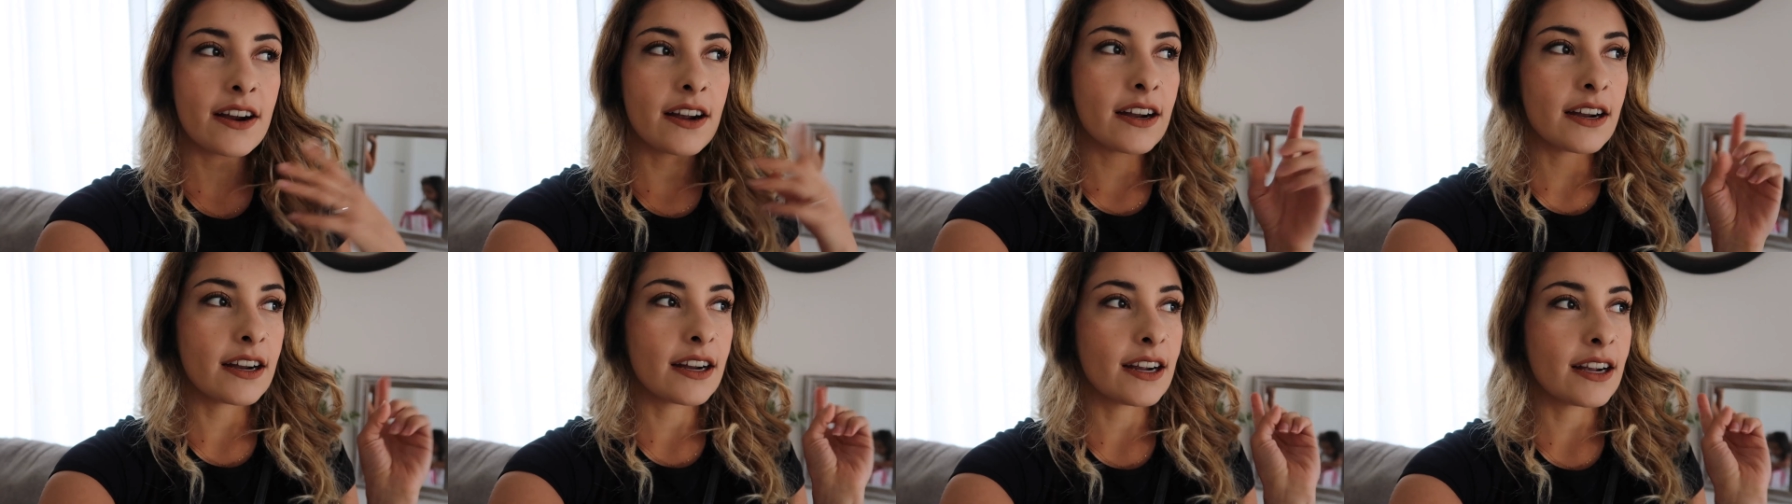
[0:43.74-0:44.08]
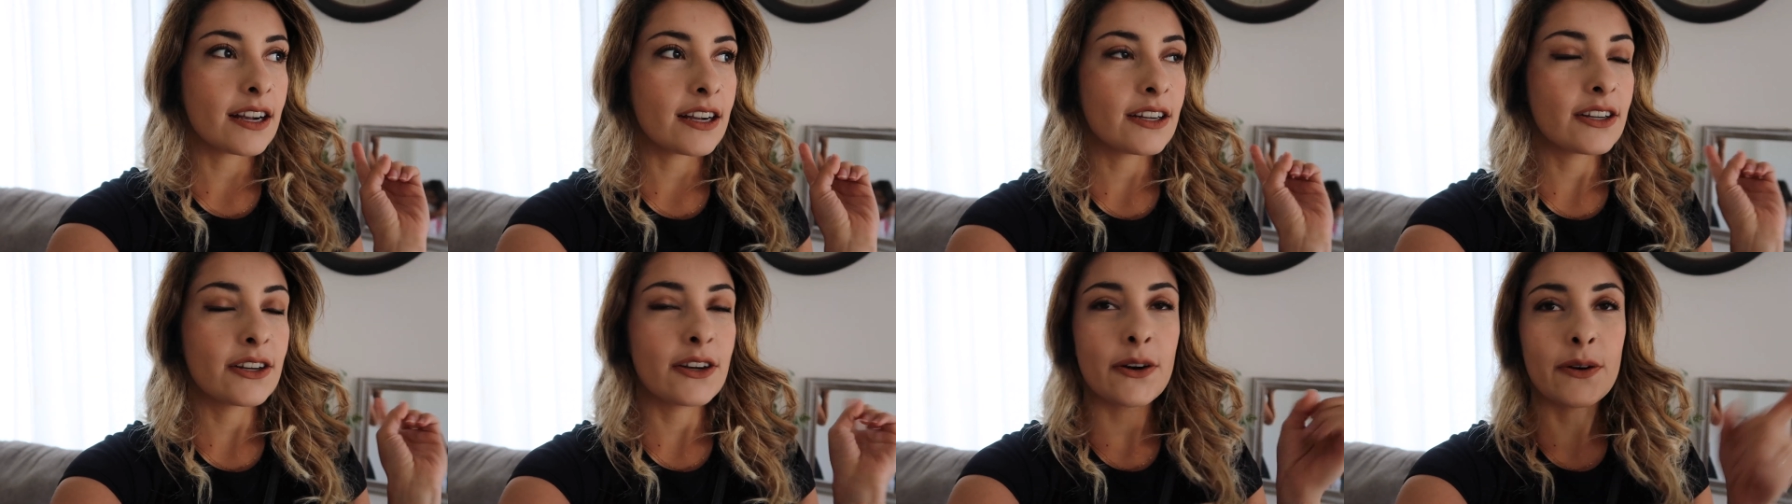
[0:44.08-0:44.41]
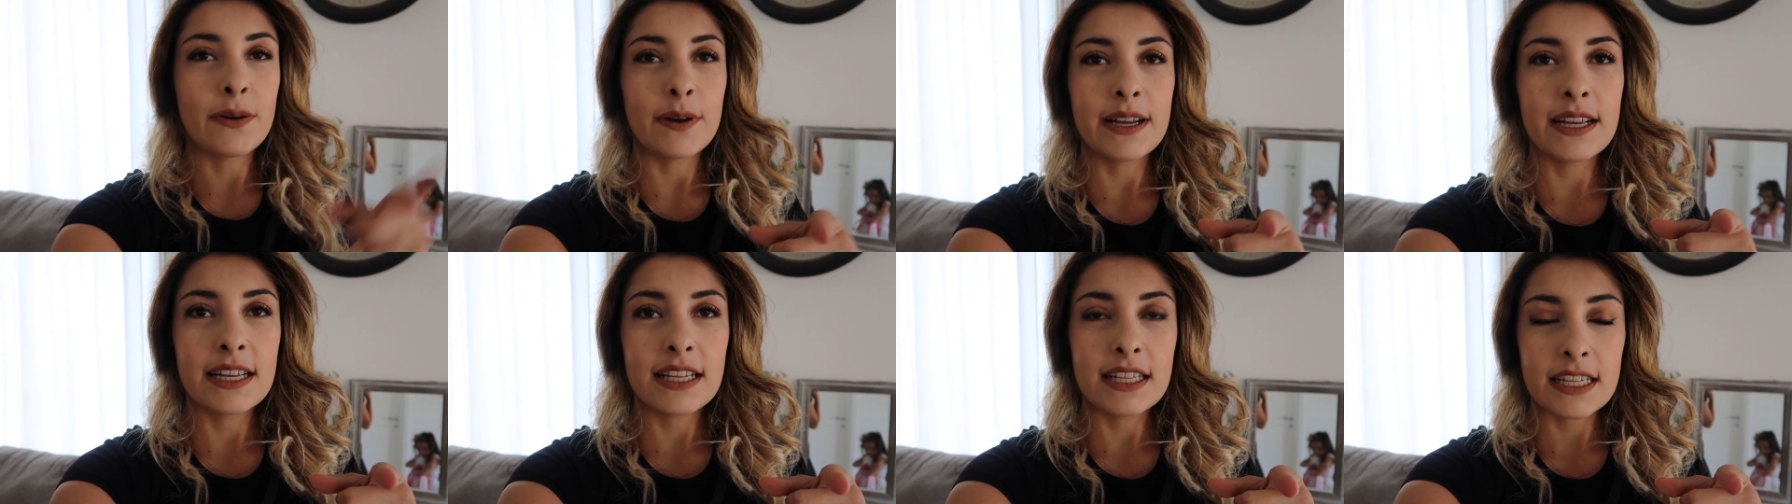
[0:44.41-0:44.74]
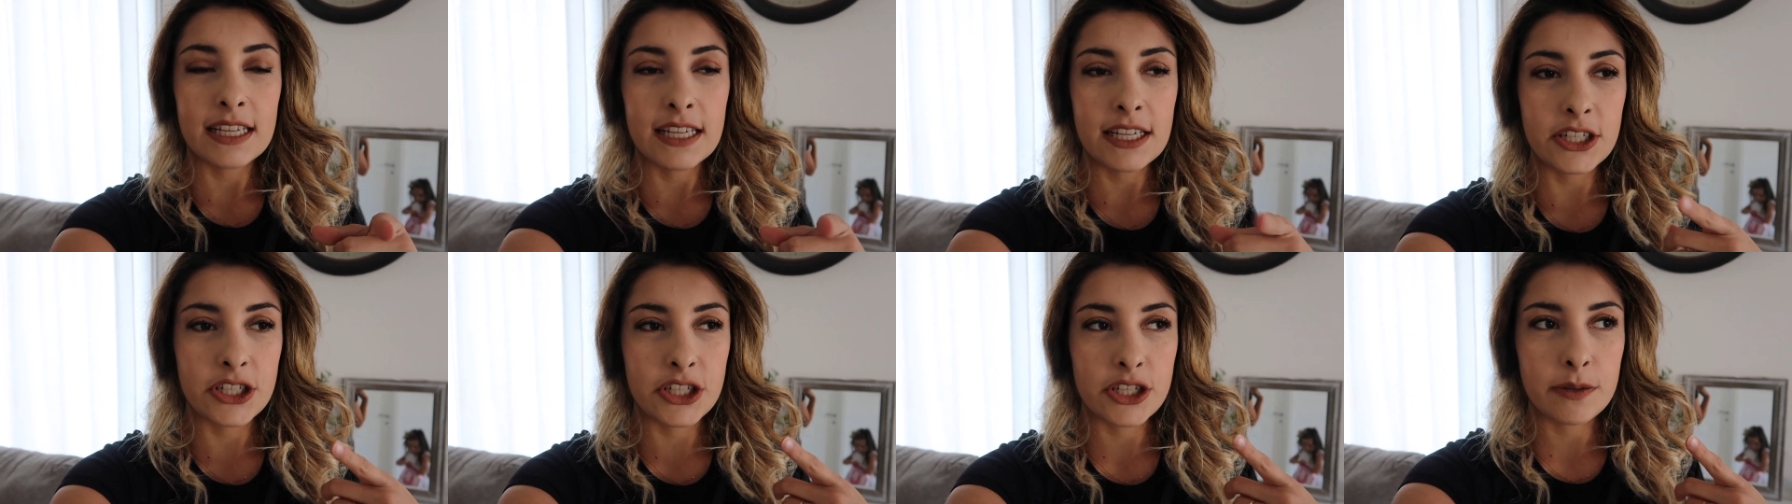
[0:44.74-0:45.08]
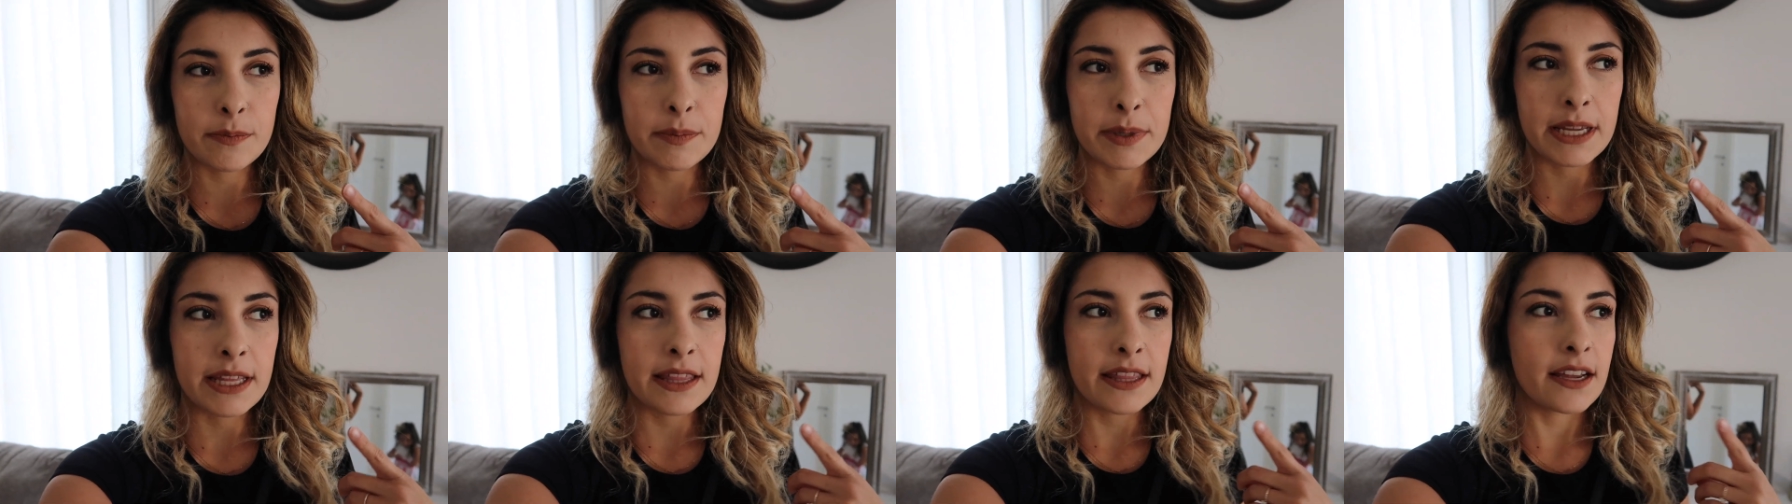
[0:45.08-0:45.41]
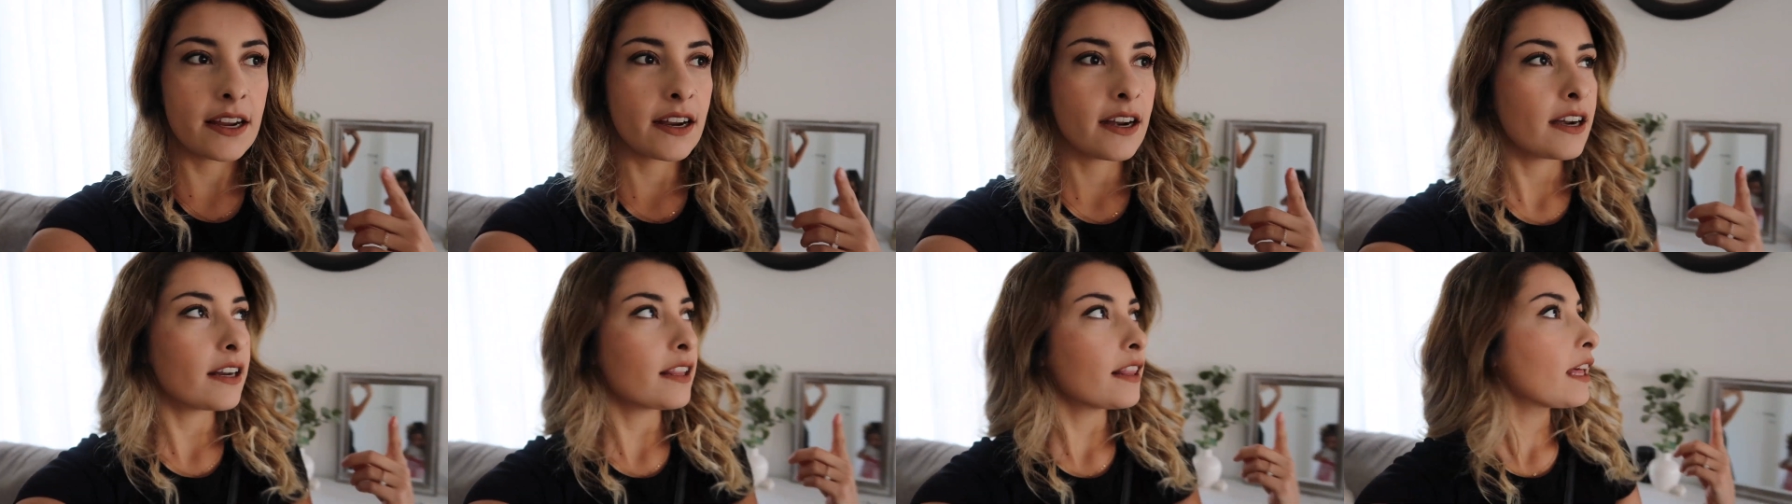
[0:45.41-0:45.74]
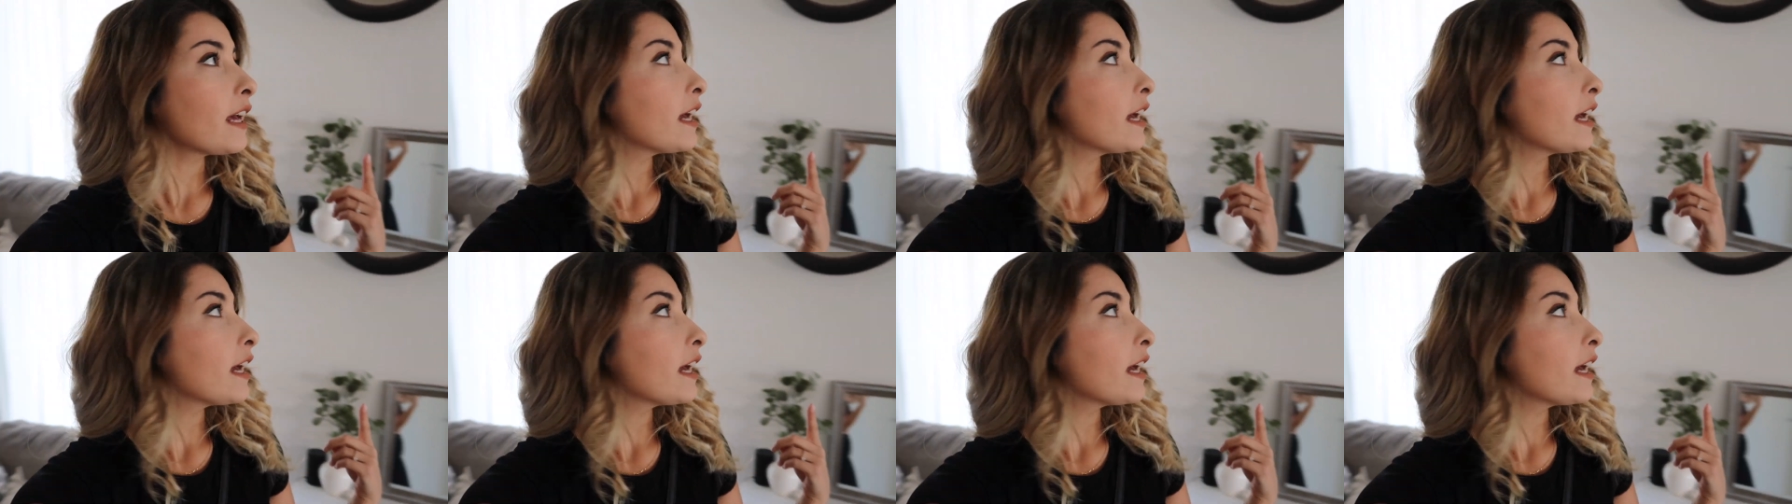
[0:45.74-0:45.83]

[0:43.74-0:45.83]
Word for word: Are going, he should be there